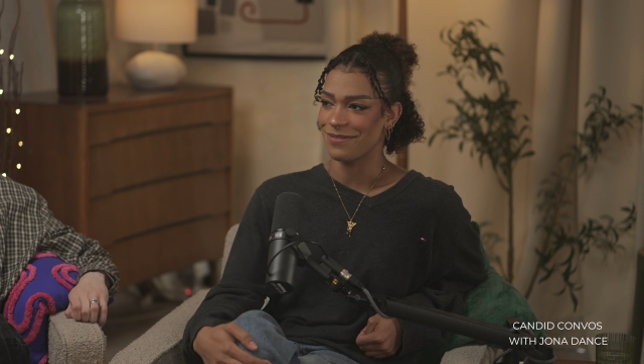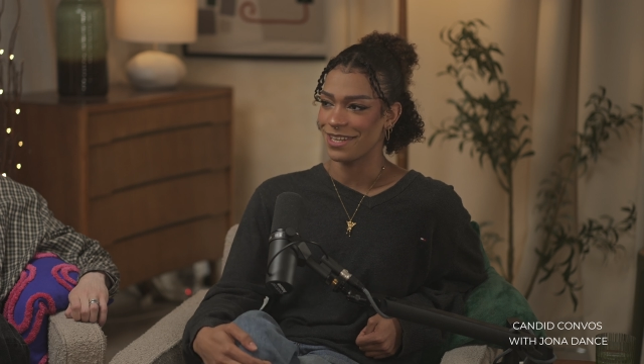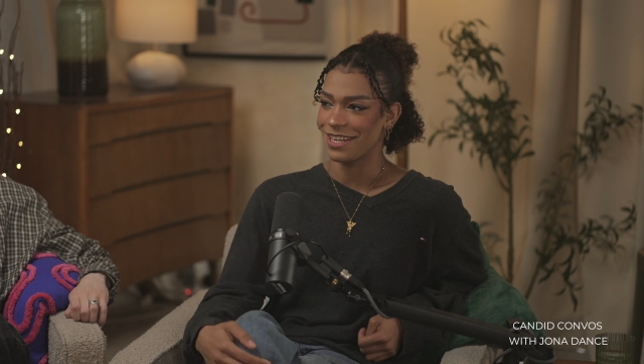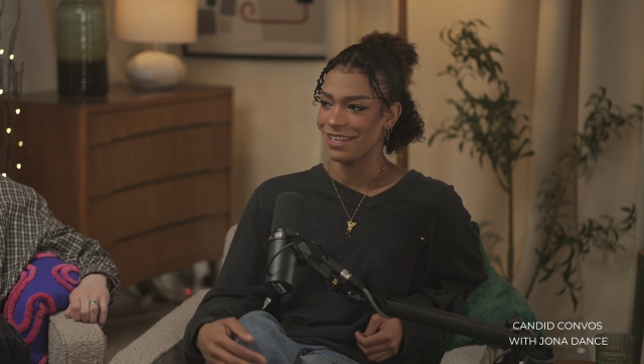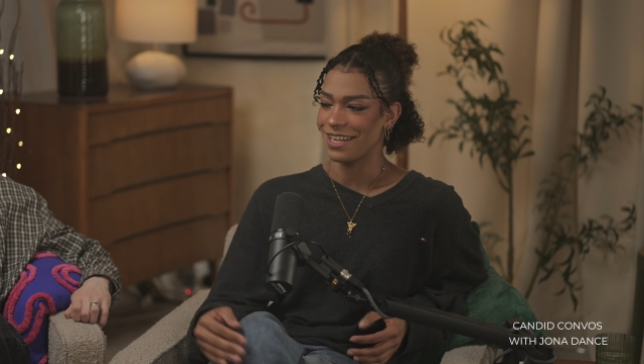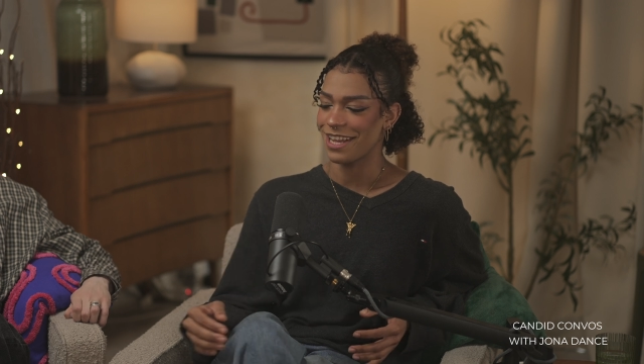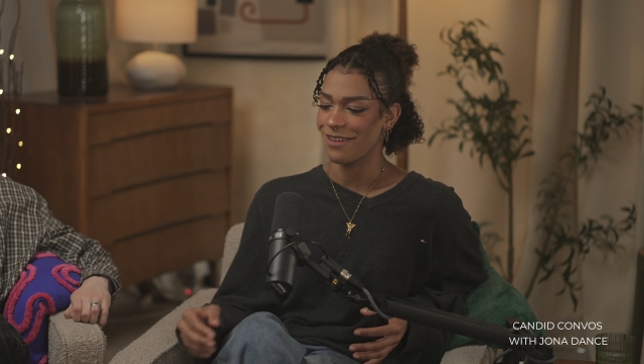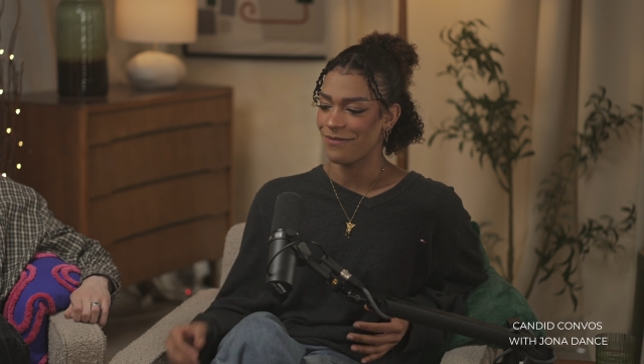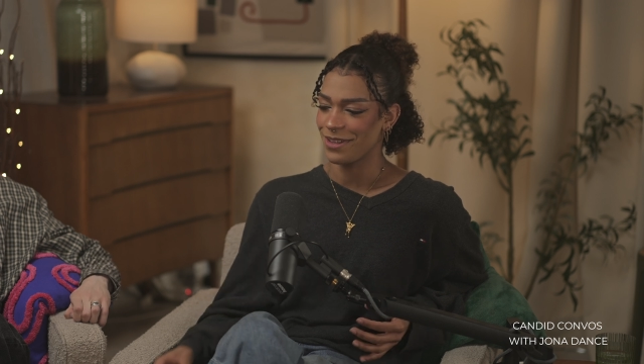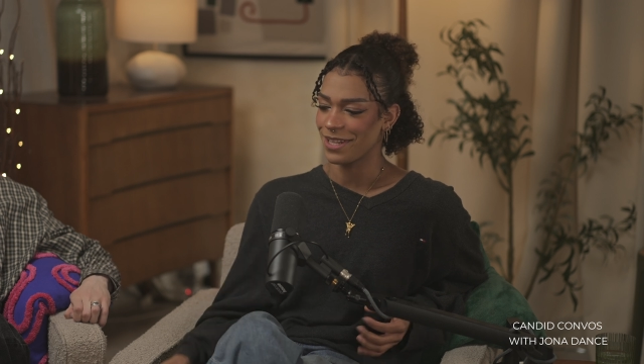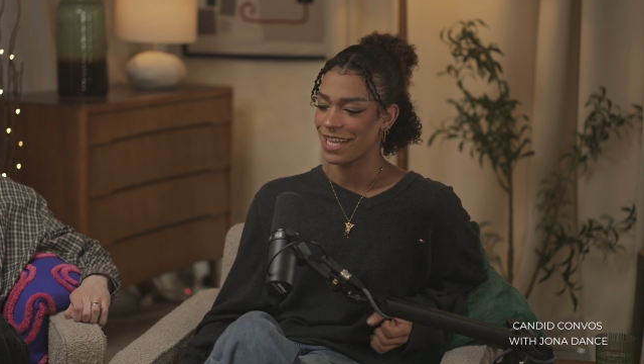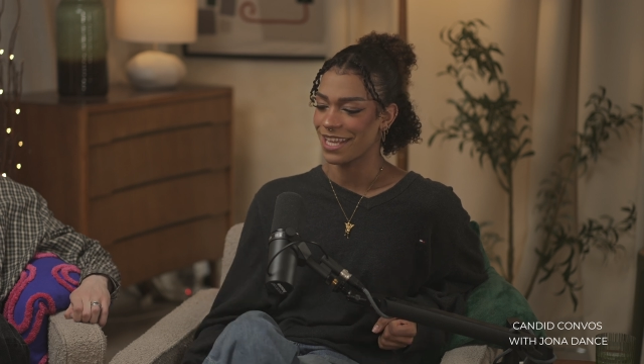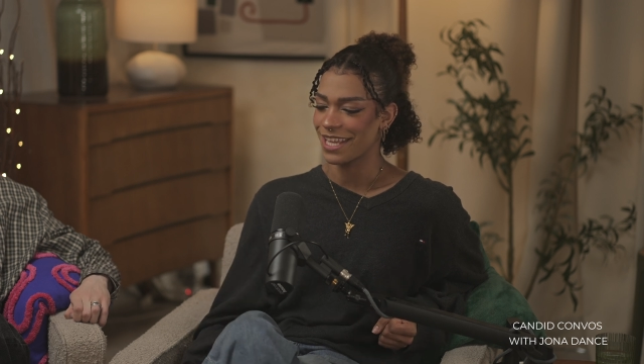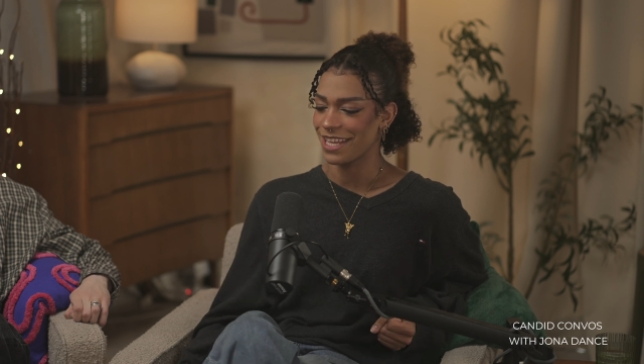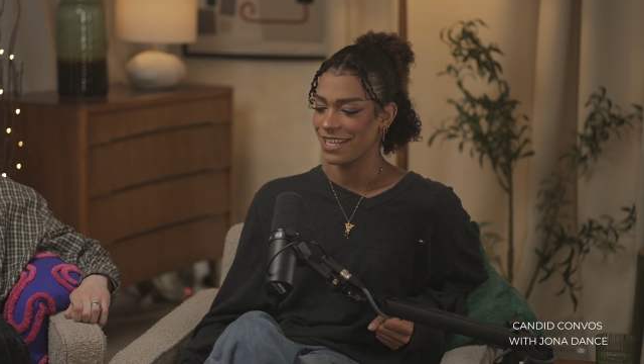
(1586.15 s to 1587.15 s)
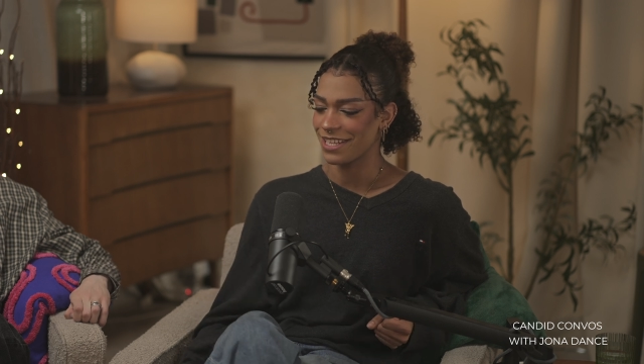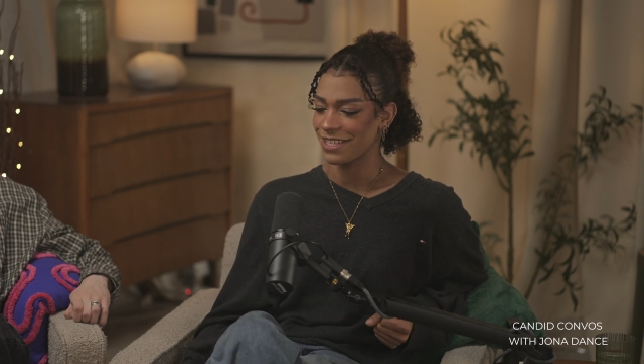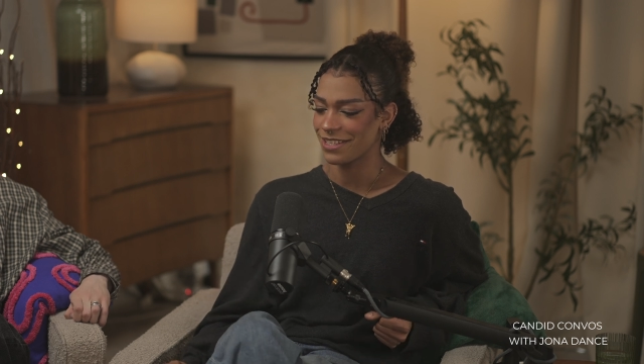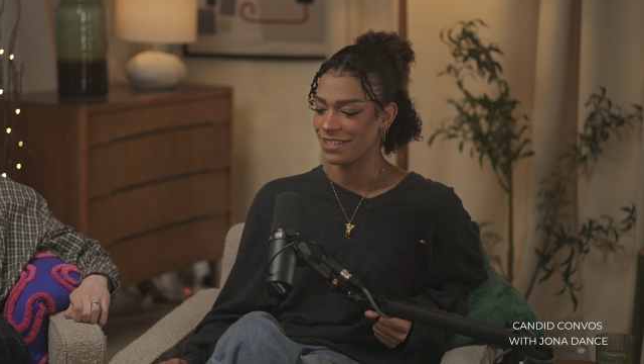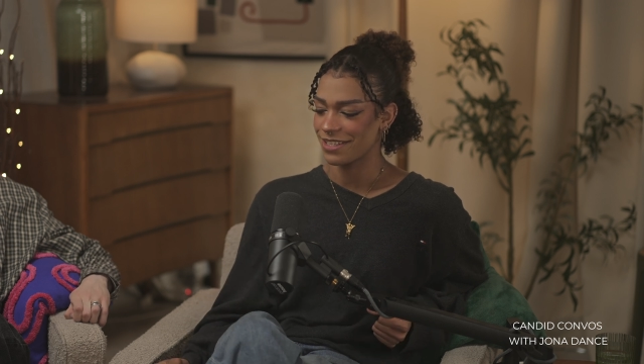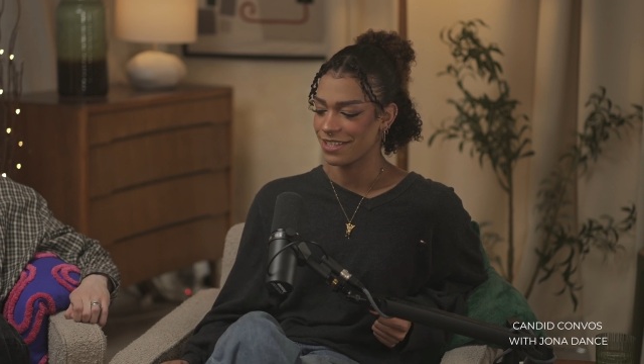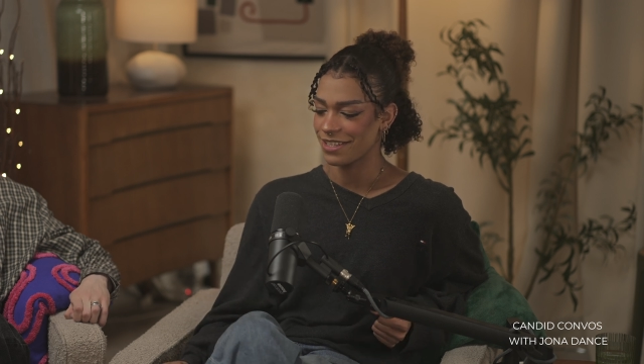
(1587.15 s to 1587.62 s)
and I feel like it
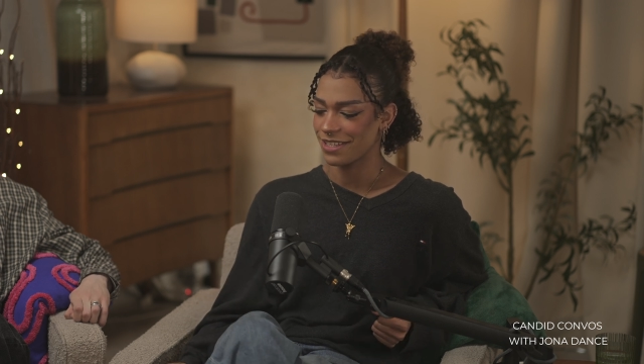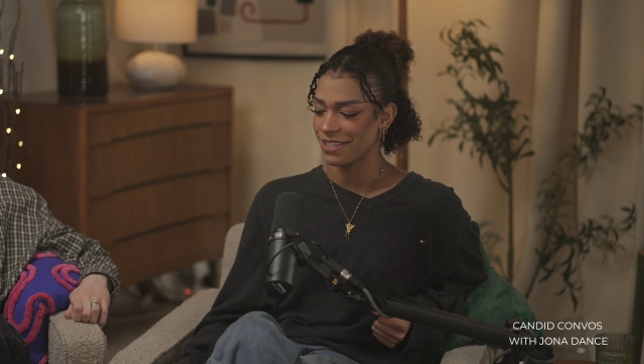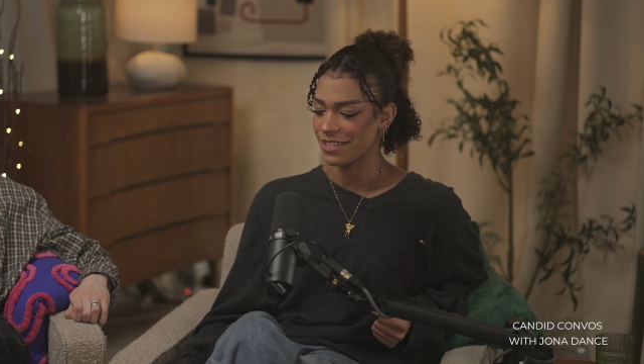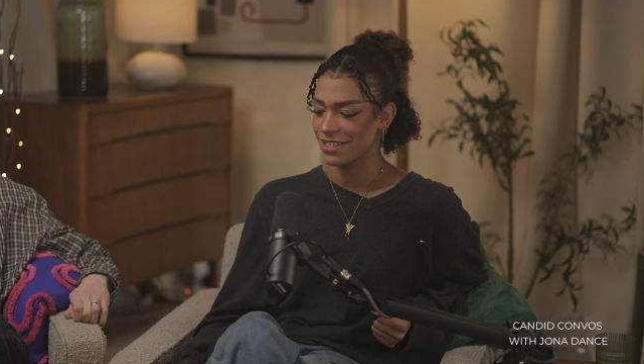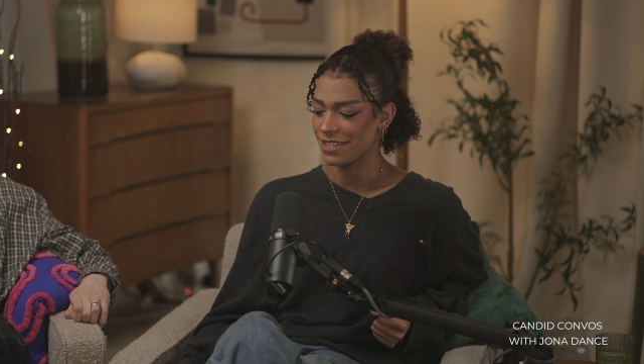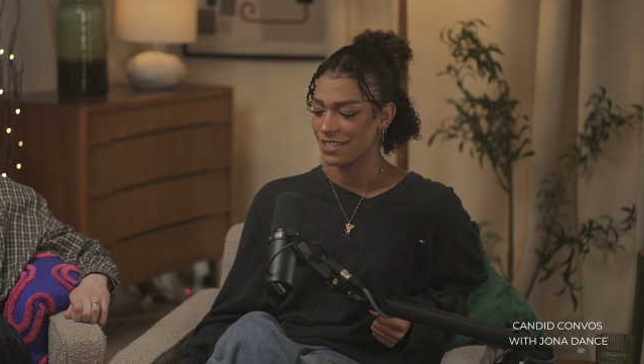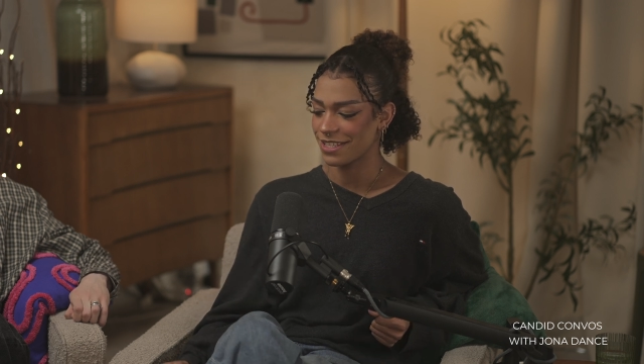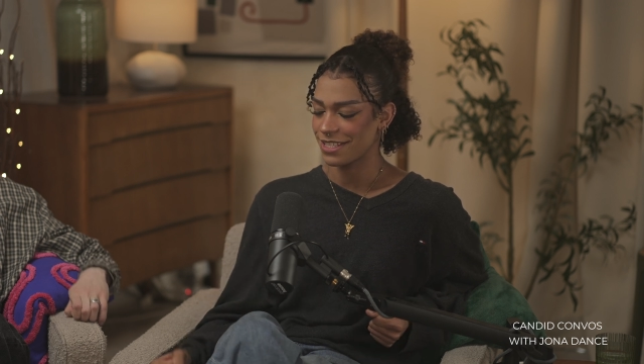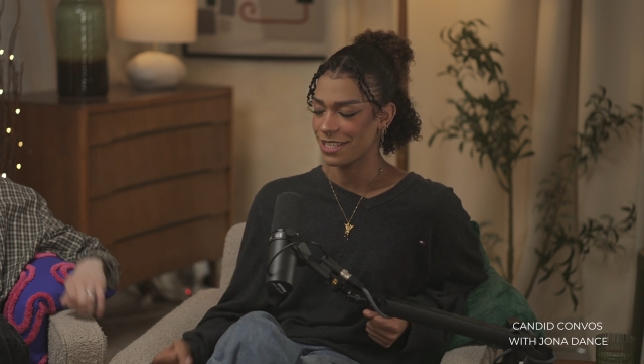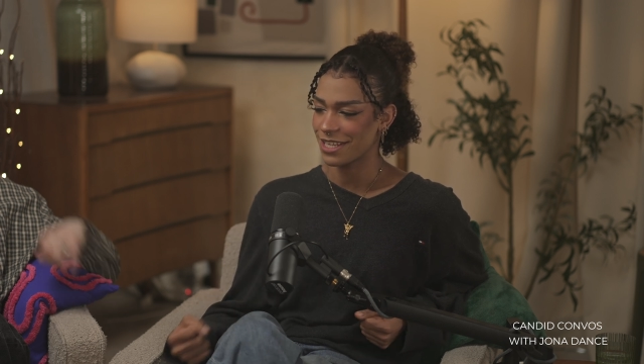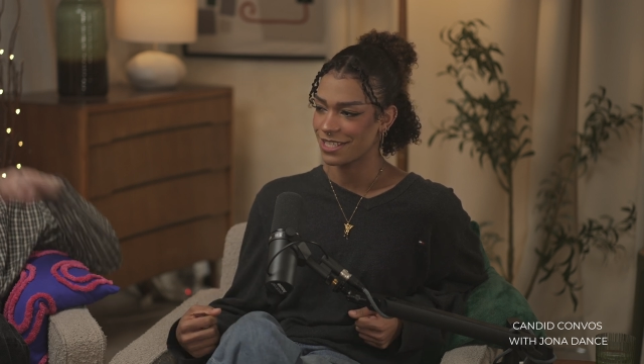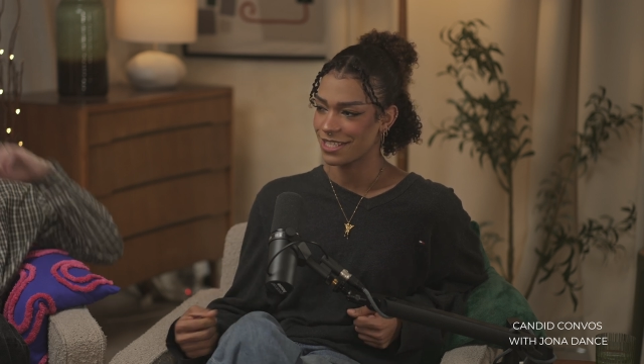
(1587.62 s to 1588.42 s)
does